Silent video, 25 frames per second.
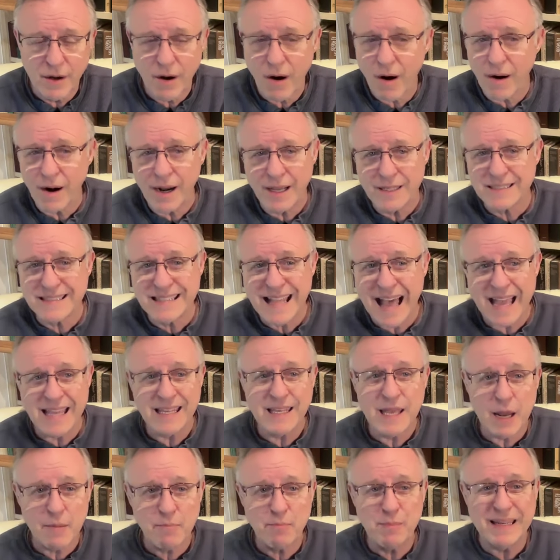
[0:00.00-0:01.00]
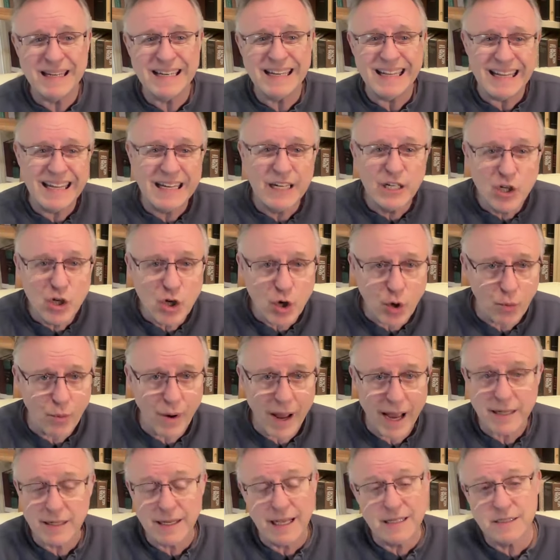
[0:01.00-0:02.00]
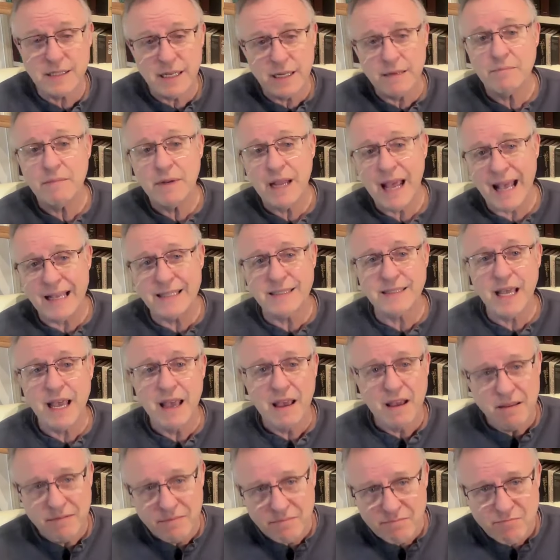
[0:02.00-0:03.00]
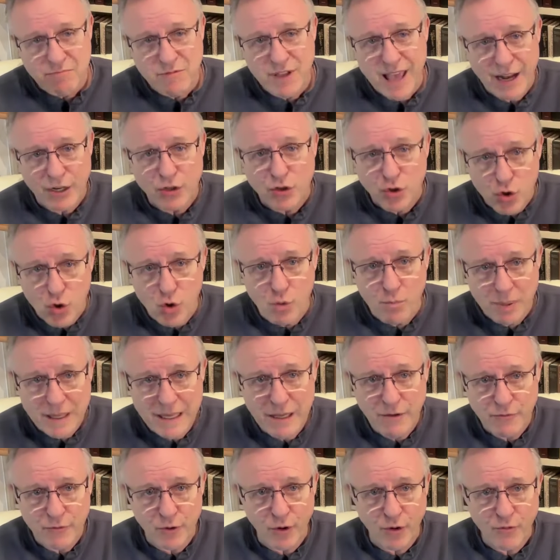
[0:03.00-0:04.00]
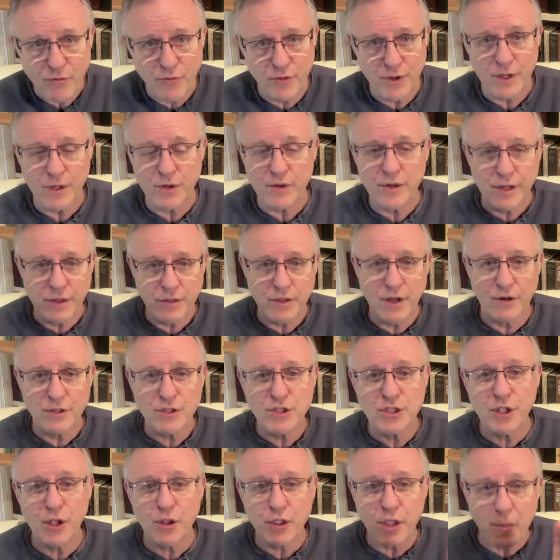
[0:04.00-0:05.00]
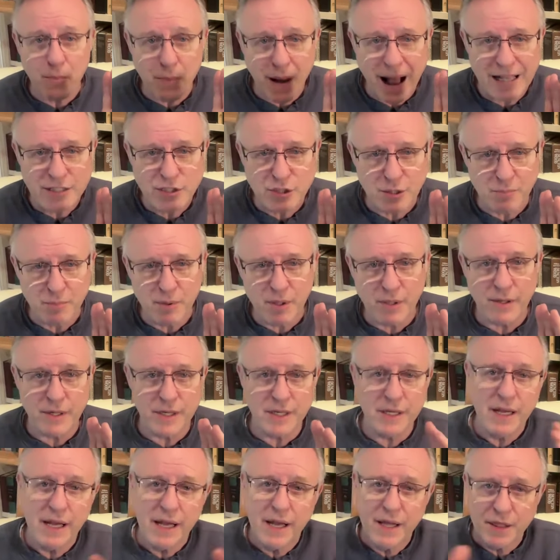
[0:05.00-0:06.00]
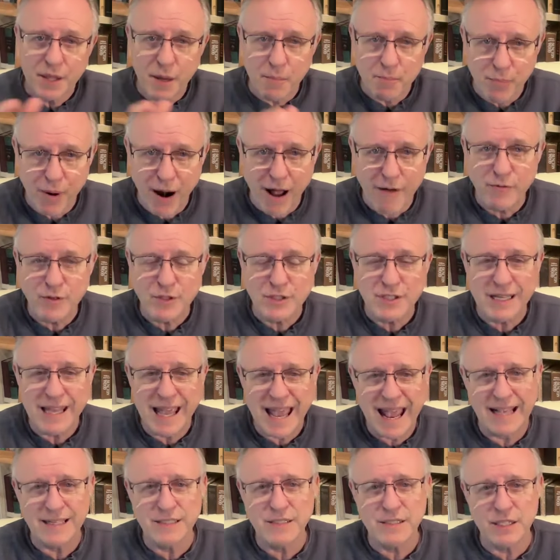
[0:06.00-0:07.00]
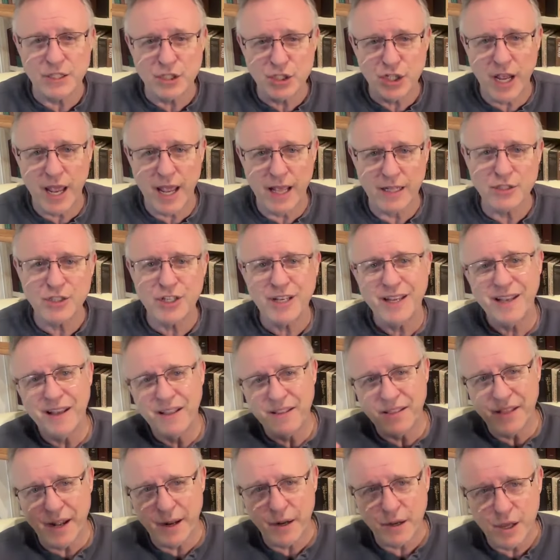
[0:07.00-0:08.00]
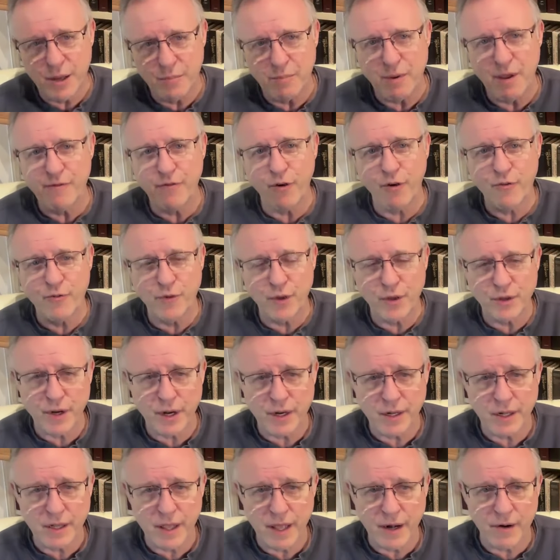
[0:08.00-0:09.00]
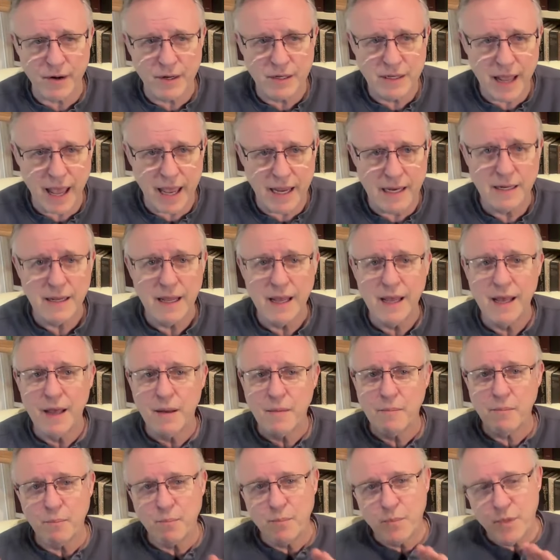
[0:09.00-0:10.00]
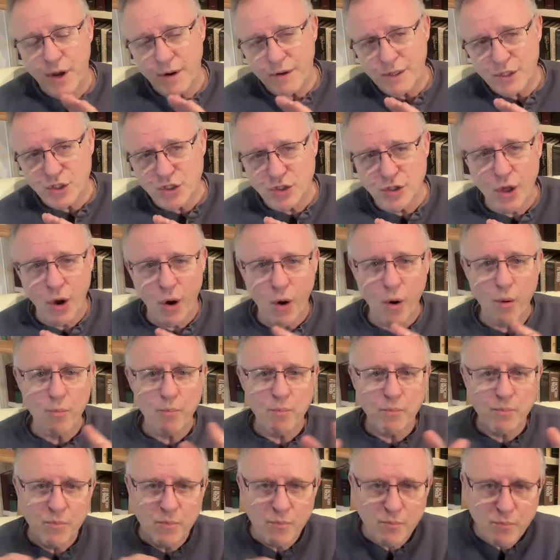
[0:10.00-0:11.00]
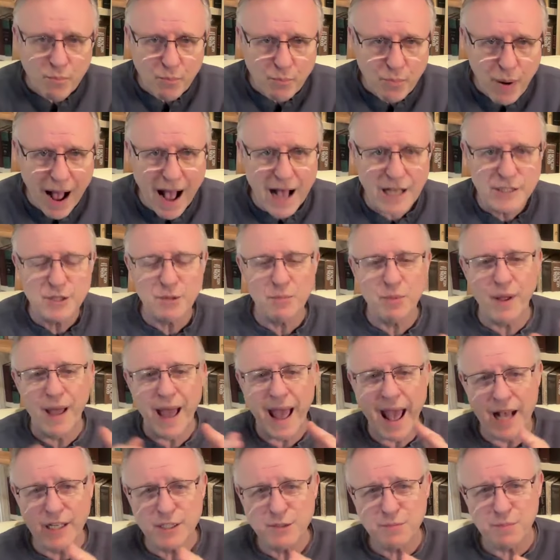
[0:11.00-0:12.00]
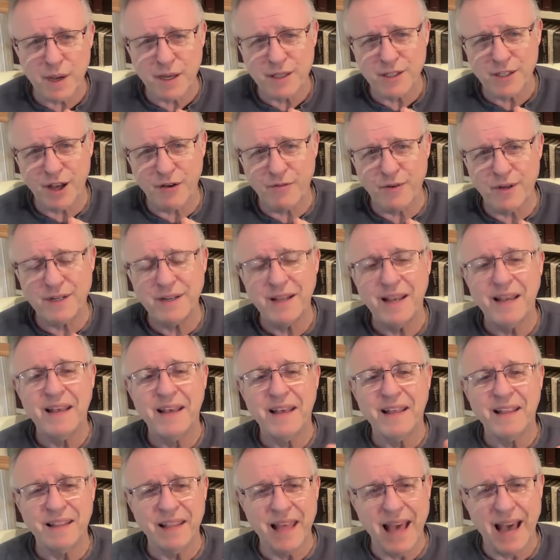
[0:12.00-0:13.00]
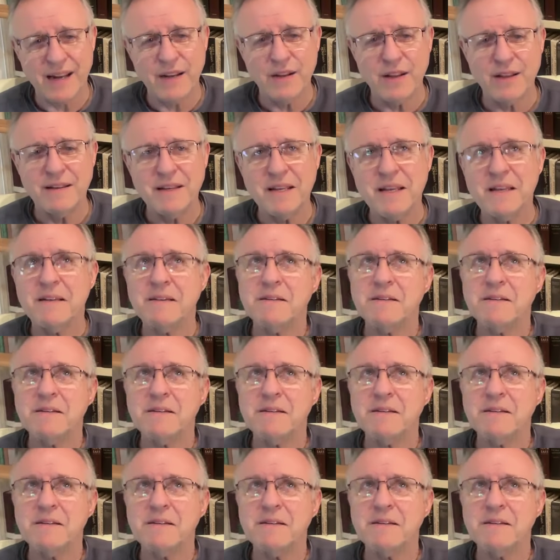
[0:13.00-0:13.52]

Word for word: or has not yet been incorrect, as it has yet to be fulfilled. There's still the possibility the prophecy has the chance that it could be fulfilled at a later date. There is no possible aspect of it that